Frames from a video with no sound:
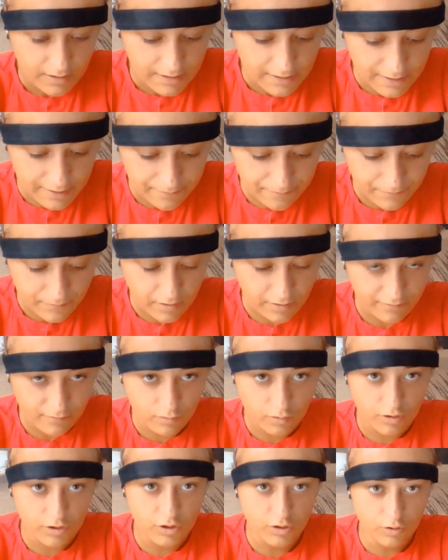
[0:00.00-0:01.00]
I've
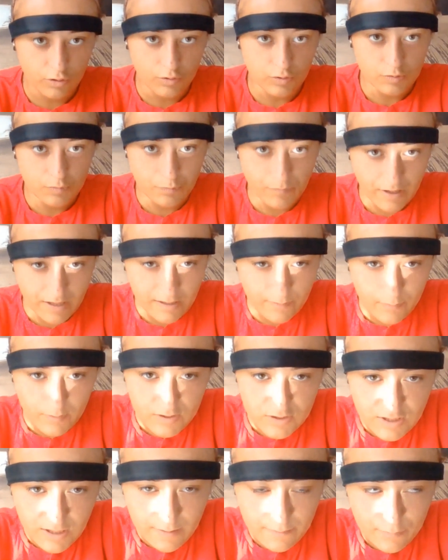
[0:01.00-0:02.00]
got to use baby
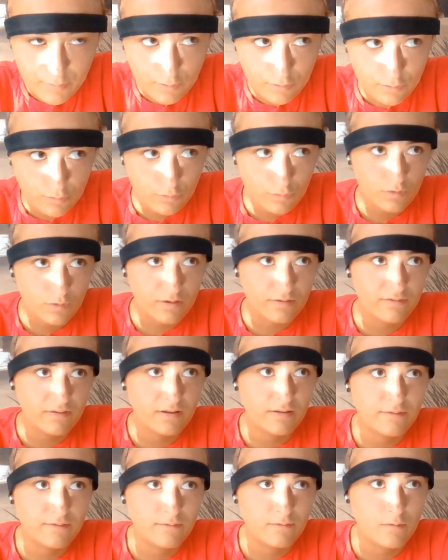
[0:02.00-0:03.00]
shampoo, I
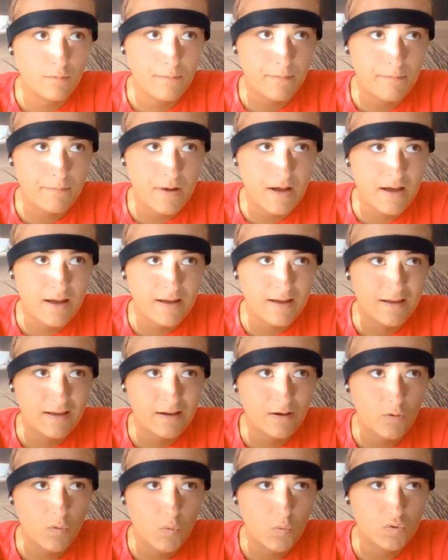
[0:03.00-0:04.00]
think, for
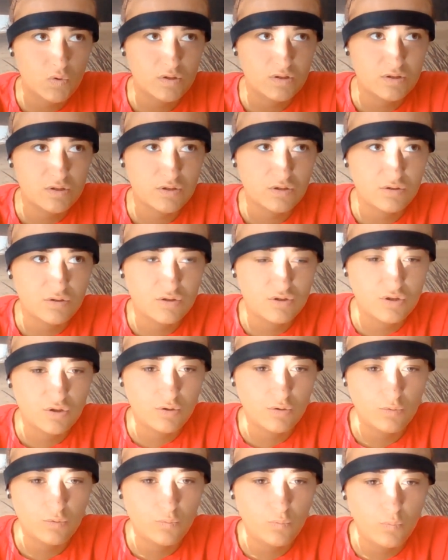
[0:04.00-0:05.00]
about
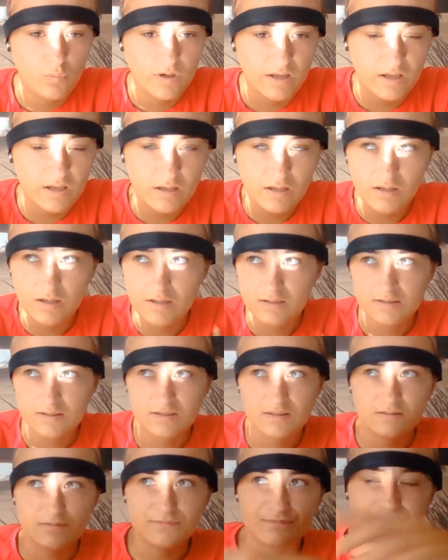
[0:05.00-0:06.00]
2
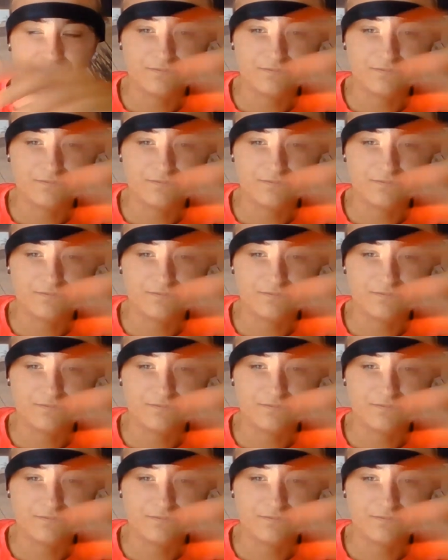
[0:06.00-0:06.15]
weeks.